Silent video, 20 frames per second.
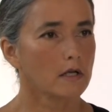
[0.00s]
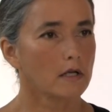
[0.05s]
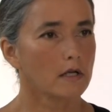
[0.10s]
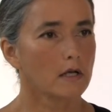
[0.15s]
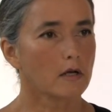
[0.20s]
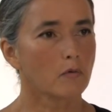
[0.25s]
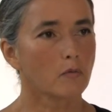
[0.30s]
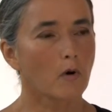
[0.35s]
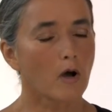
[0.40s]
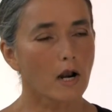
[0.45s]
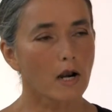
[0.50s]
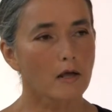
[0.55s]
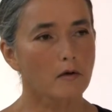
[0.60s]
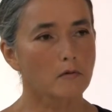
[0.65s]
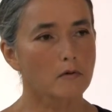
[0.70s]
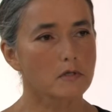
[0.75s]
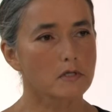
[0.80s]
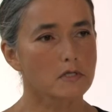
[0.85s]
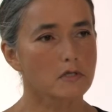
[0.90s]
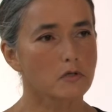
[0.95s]
And while I
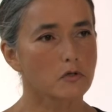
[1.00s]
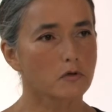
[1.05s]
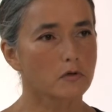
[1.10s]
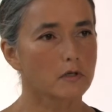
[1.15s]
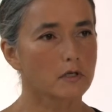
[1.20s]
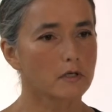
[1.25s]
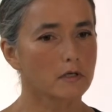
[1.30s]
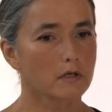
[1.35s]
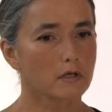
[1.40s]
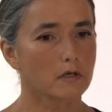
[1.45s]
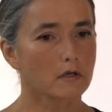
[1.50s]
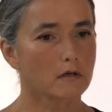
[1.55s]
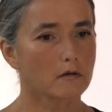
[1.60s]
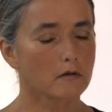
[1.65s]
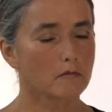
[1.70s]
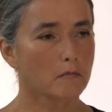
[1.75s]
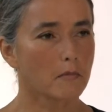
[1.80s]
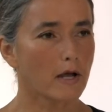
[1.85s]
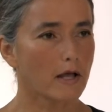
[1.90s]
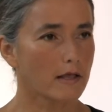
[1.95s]
was doing
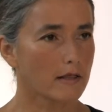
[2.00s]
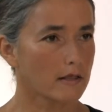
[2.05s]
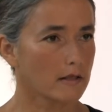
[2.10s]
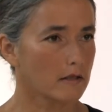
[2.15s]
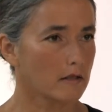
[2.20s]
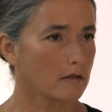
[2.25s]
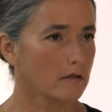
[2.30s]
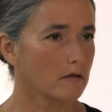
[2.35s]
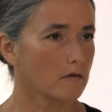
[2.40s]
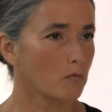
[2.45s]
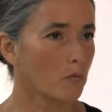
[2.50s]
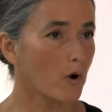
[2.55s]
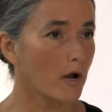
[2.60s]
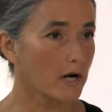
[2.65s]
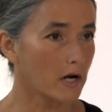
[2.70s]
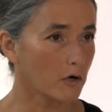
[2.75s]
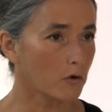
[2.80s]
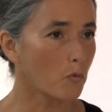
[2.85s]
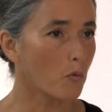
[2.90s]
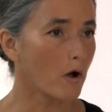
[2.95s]
my
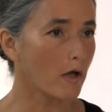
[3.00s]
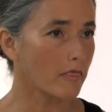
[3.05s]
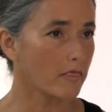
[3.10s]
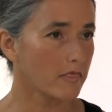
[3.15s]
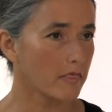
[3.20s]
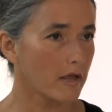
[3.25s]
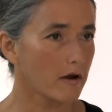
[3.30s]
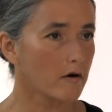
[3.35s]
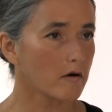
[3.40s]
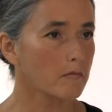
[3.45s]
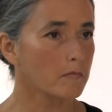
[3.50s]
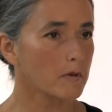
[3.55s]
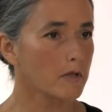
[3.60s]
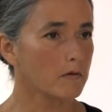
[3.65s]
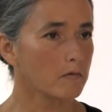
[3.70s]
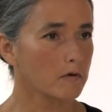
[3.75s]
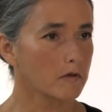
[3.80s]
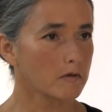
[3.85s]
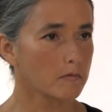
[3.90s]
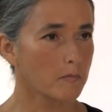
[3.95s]
one-on-one
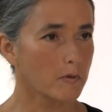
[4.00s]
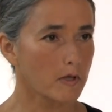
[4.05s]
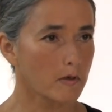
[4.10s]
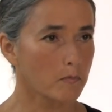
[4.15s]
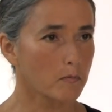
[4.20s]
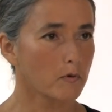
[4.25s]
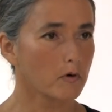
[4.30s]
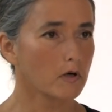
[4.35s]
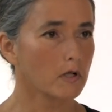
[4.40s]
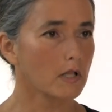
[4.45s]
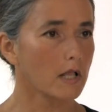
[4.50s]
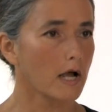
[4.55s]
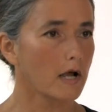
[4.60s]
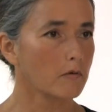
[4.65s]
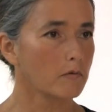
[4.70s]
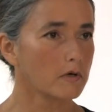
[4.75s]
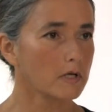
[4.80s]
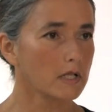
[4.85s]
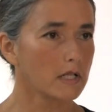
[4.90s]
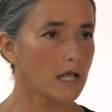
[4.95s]
therapy with people, I
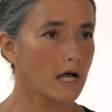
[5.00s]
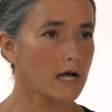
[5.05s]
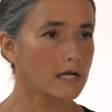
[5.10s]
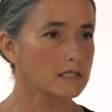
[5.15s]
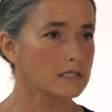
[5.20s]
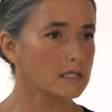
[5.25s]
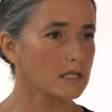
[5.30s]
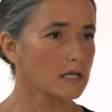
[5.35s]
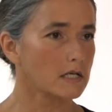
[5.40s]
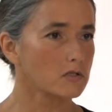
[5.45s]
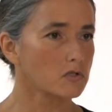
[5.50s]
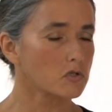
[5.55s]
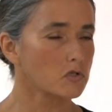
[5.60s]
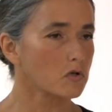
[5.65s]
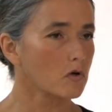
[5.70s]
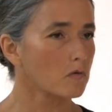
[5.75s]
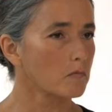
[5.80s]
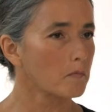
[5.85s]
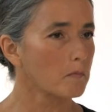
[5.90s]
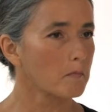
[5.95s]
realized that
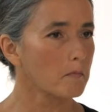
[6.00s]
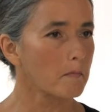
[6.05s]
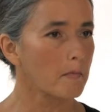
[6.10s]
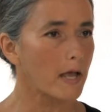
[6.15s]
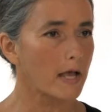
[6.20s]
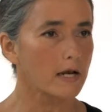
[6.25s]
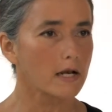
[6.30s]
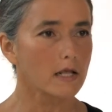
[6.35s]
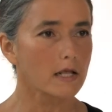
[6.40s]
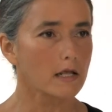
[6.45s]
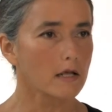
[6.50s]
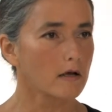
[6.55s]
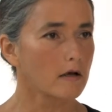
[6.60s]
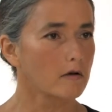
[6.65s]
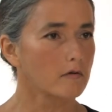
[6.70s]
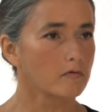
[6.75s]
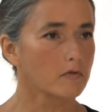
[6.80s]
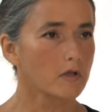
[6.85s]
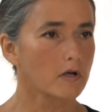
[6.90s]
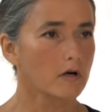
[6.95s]
so many
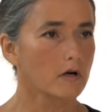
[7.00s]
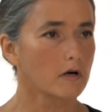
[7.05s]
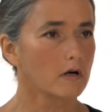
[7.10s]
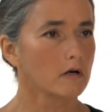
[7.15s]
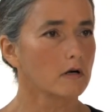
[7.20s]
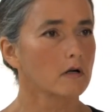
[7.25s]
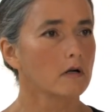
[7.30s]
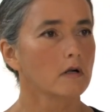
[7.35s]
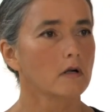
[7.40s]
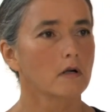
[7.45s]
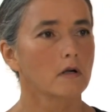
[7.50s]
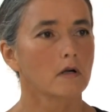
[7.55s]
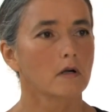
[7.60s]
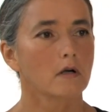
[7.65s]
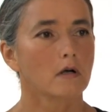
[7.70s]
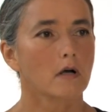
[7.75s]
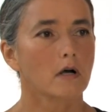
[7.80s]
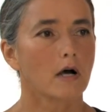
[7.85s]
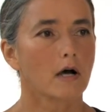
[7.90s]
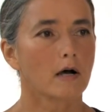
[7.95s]
of their
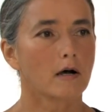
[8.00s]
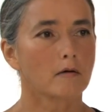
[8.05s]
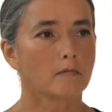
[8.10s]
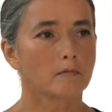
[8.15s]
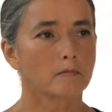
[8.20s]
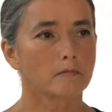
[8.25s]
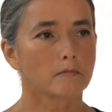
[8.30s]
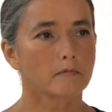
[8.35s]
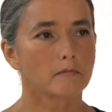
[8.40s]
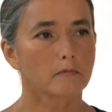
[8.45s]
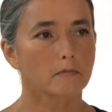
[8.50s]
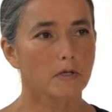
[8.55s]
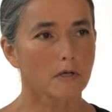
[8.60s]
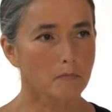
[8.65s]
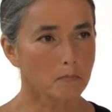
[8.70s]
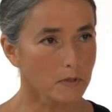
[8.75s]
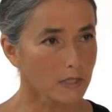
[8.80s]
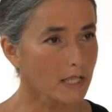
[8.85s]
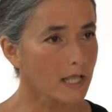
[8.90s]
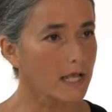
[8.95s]

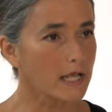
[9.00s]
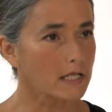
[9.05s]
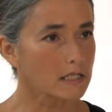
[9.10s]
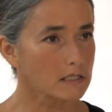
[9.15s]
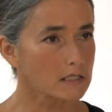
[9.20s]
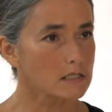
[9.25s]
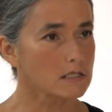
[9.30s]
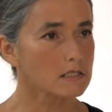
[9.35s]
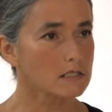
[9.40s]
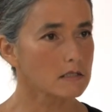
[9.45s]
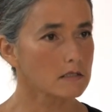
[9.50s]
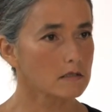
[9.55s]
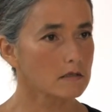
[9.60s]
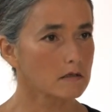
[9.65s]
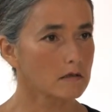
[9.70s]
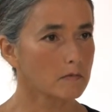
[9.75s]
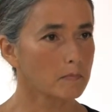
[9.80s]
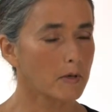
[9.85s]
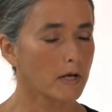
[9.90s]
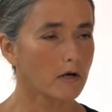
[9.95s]
complaints
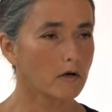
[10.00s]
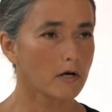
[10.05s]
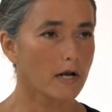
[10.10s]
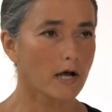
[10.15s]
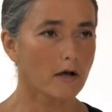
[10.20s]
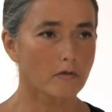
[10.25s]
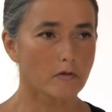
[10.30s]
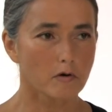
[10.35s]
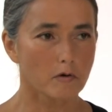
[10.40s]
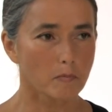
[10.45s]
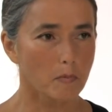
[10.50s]
about how their